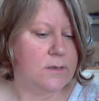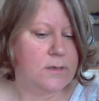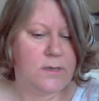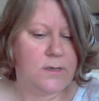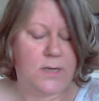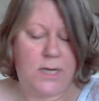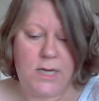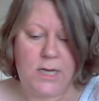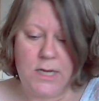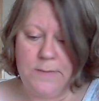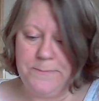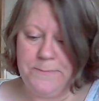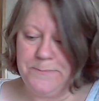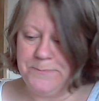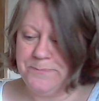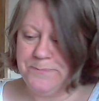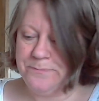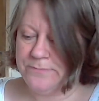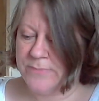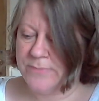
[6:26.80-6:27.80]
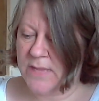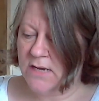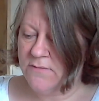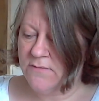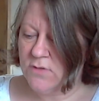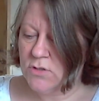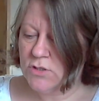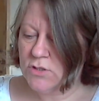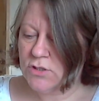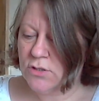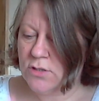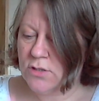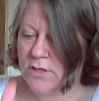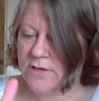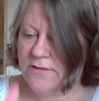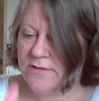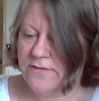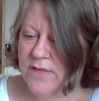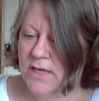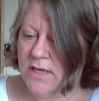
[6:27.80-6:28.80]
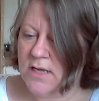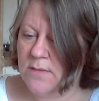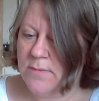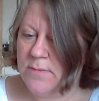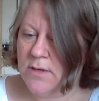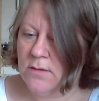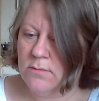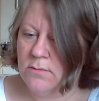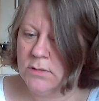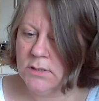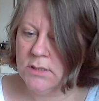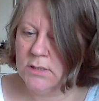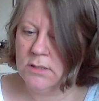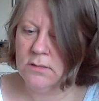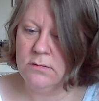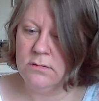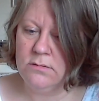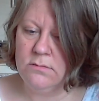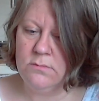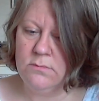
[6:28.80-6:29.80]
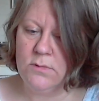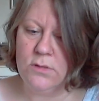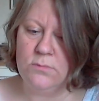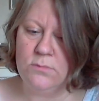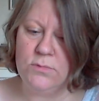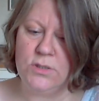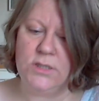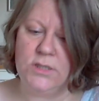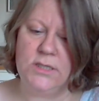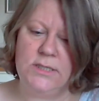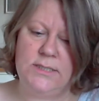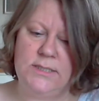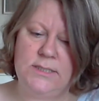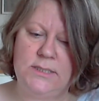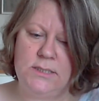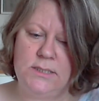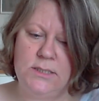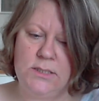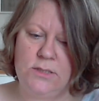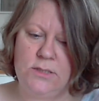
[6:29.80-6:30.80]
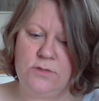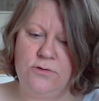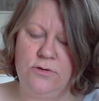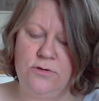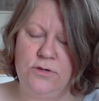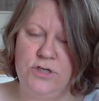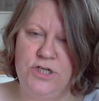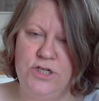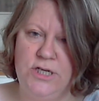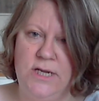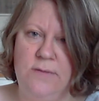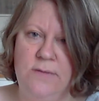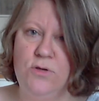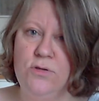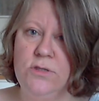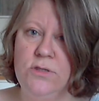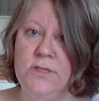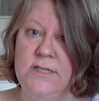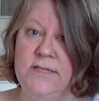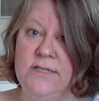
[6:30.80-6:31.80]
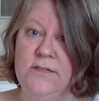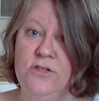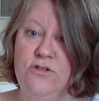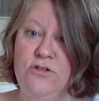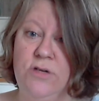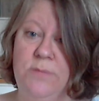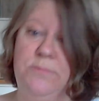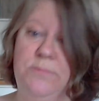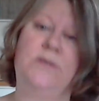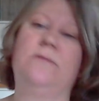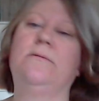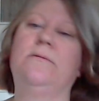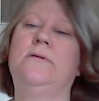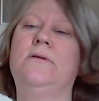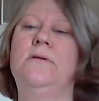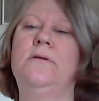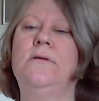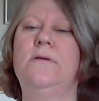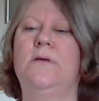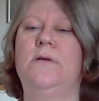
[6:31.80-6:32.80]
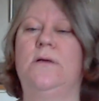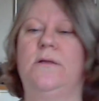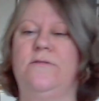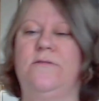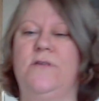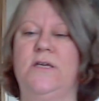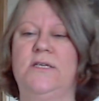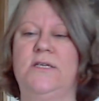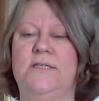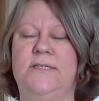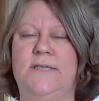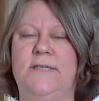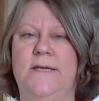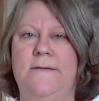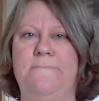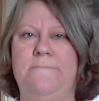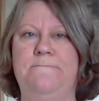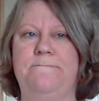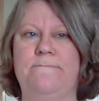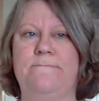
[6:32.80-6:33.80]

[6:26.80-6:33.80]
Um, and I've also got to think about what I'm going to crochet. I'm going on a little trip on Thursday,